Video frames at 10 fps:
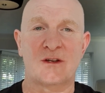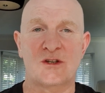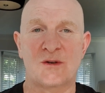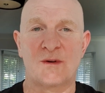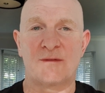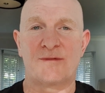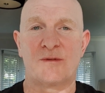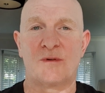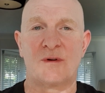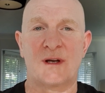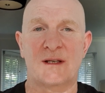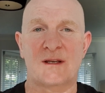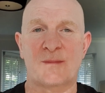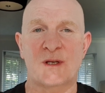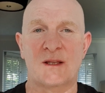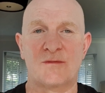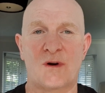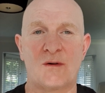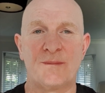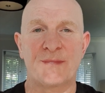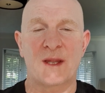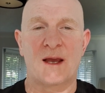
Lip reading: Stuart for accepting the role.